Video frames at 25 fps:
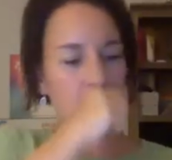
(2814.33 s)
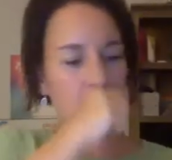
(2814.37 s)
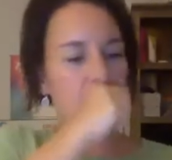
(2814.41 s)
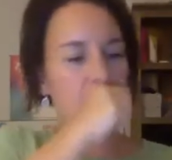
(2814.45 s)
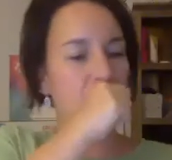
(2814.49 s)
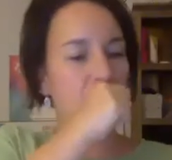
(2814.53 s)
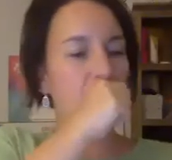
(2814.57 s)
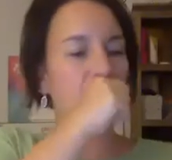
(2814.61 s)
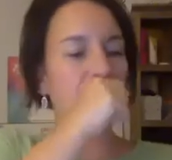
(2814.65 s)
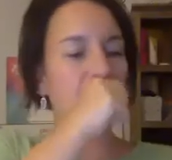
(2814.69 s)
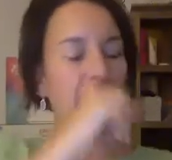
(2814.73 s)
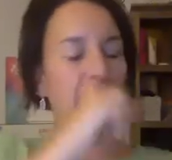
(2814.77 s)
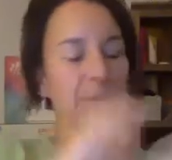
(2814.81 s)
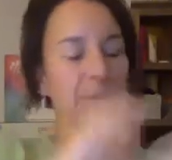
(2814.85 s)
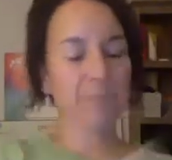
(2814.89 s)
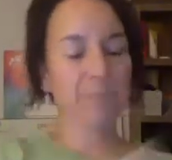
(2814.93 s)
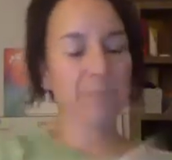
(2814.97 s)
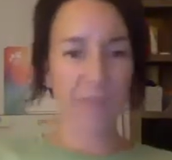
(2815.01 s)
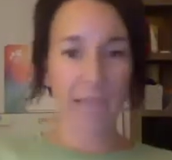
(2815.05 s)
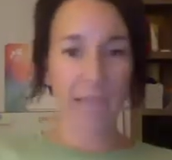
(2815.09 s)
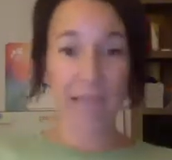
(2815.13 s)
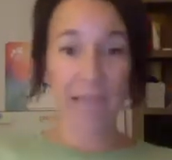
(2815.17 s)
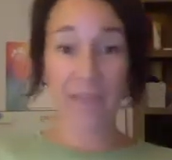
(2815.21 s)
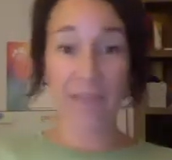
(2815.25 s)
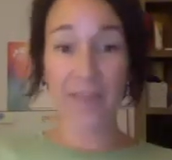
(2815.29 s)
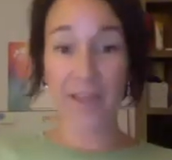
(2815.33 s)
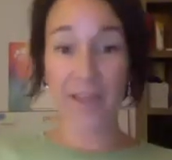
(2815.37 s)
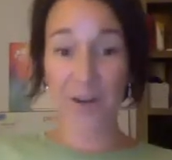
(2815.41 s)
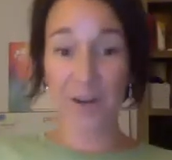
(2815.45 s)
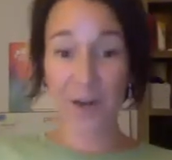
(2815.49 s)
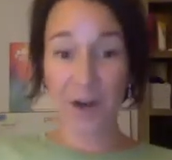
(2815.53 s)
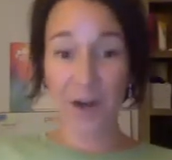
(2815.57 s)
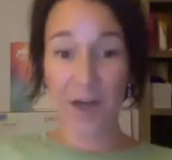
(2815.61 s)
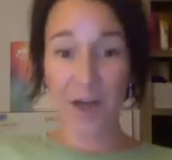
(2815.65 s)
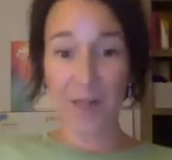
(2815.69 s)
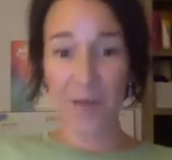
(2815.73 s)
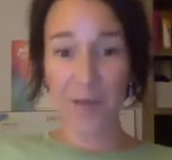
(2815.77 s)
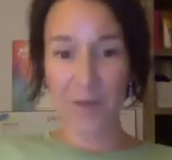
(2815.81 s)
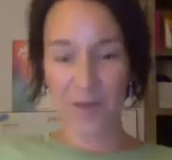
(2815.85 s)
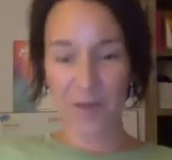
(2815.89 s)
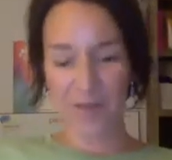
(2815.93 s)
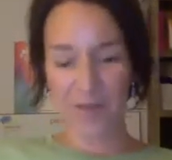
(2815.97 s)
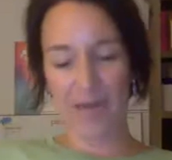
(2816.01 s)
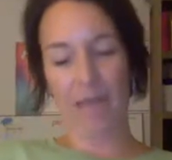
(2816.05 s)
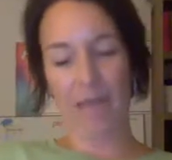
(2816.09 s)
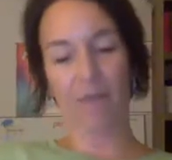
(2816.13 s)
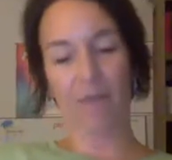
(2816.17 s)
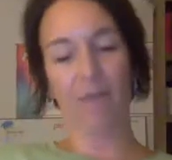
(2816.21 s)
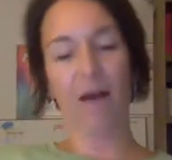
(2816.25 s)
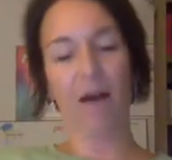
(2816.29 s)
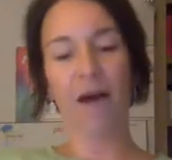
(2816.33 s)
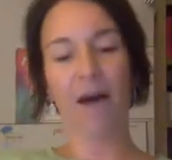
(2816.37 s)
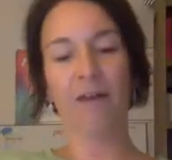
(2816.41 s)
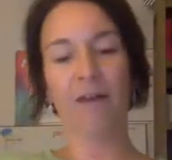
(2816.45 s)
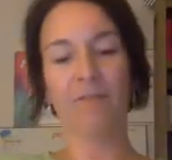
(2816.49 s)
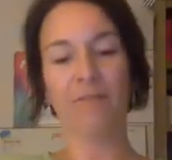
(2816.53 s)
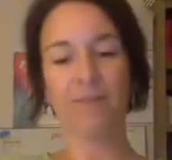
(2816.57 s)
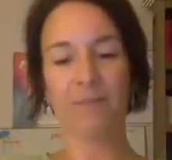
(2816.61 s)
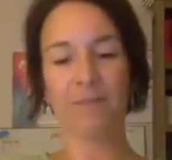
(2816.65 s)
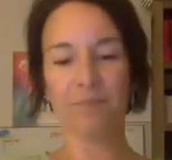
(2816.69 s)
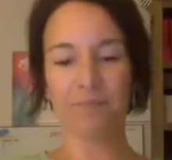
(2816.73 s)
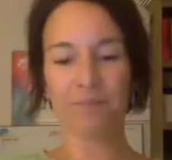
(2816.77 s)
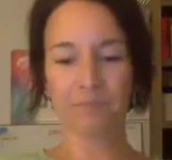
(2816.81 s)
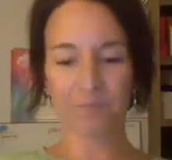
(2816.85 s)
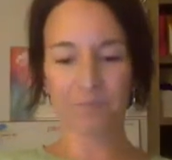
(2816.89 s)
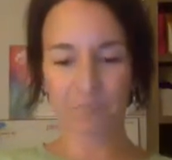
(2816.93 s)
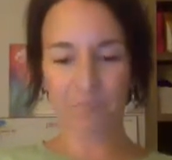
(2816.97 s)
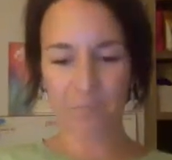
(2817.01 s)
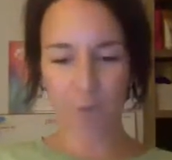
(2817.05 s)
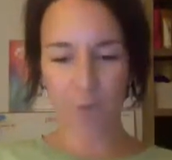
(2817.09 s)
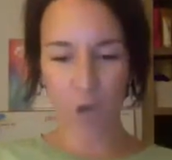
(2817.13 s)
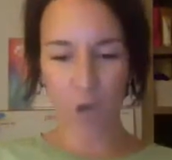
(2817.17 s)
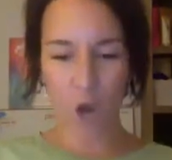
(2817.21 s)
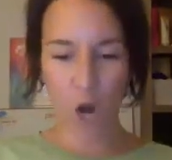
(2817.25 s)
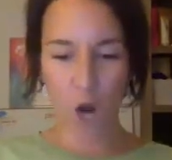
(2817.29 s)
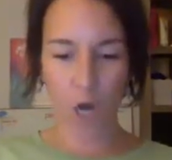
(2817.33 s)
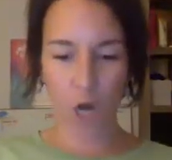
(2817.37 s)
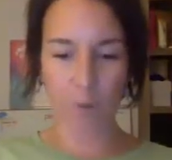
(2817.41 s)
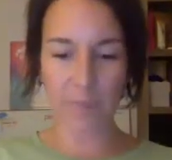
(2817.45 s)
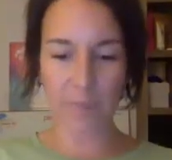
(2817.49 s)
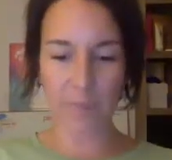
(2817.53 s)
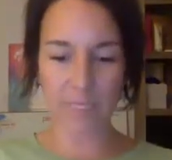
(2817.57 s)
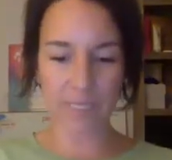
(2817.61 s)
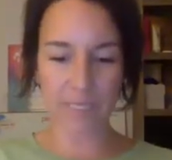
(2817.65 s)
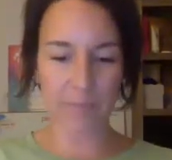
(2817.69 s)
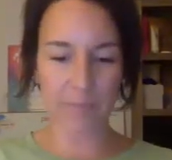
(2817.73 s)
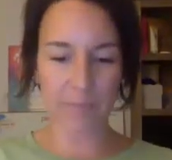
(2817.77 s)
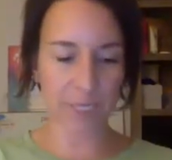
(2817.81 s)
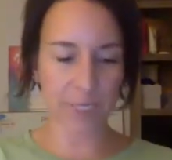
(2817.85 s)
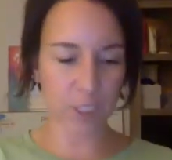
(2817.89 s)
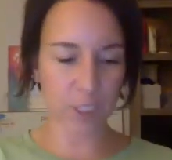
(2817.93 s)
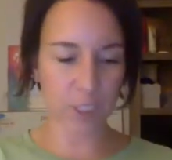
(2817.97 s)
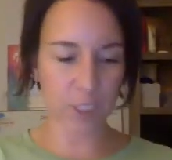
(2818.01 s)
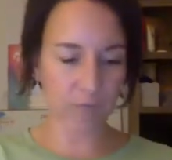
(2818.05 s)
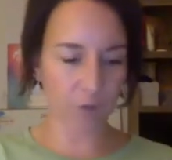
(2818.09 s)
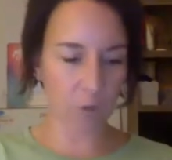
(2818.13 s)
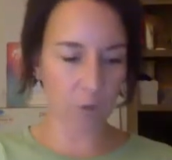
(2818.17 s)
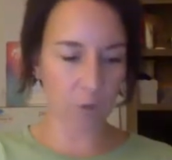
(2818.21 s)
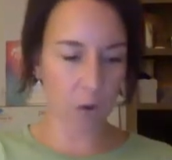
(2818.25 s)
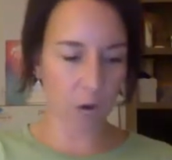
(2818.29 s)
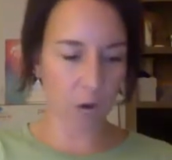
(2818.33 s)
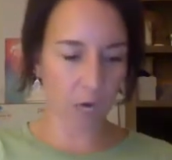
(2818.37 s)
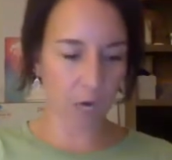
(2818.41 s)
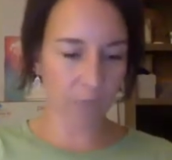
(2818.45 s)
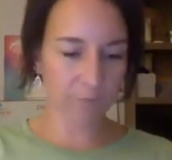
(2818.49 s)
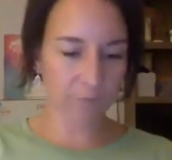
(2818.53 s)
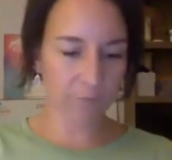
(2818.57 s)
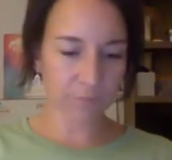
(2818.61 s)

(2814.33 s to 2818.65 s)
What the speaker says: And then her other one that I love, karma's a bitch if you are.